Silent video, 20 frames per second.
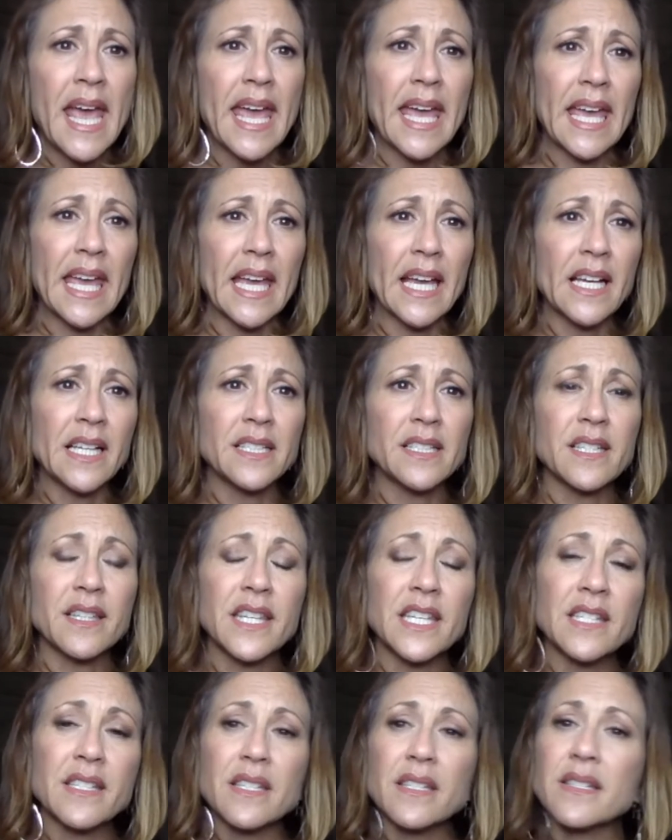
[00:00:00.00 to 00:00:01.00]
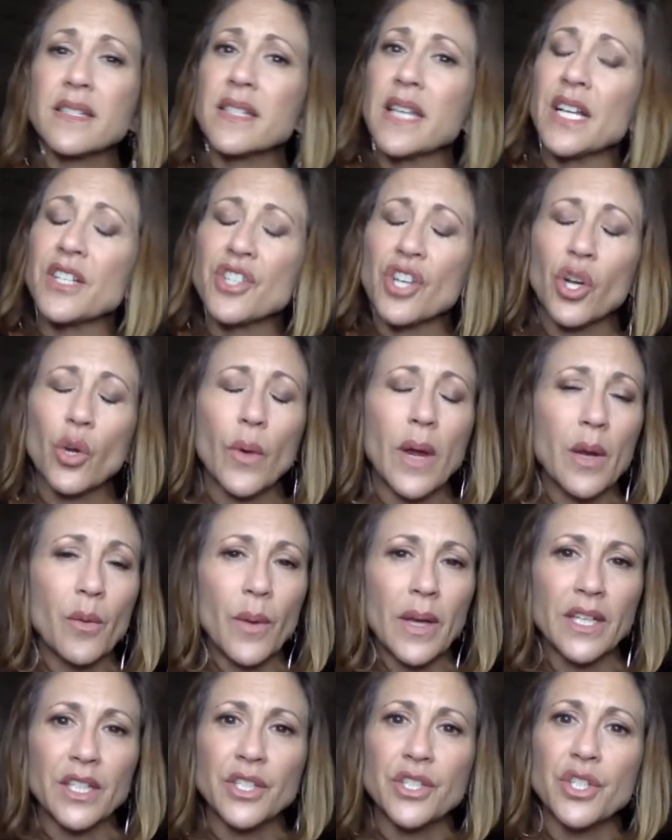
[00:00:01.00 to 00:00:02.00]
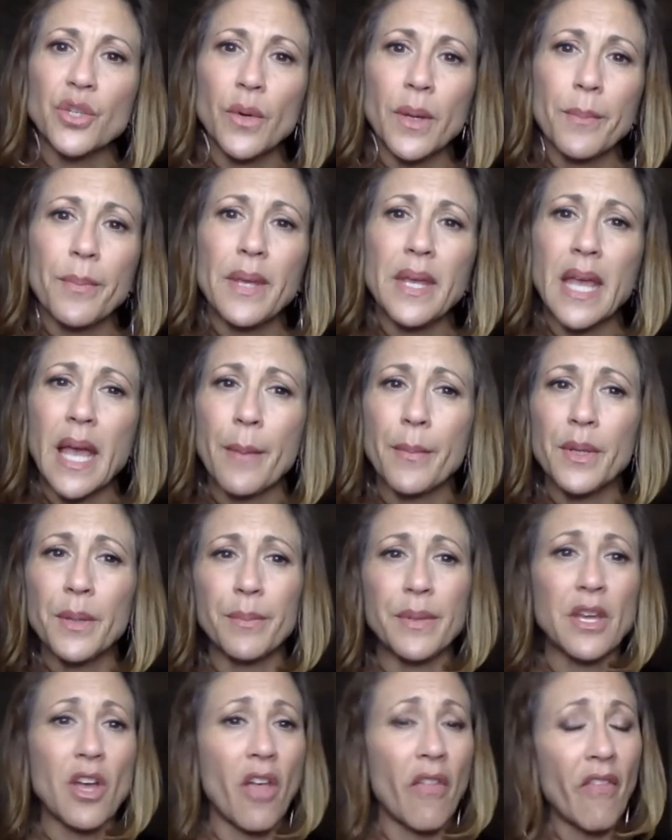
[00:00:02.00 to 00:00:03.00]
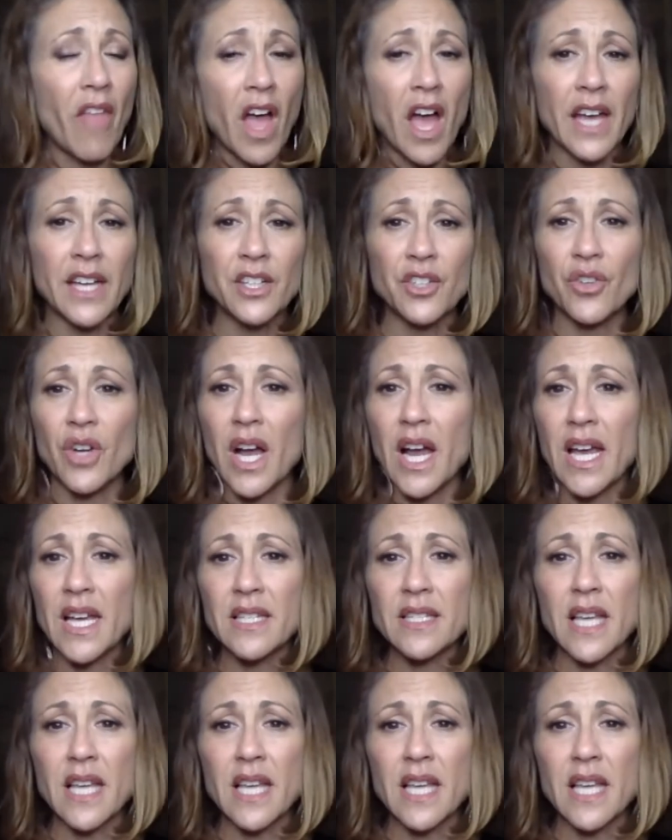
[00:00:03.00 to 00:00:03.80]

And this is such a great way to do it, being able to be online, you guys.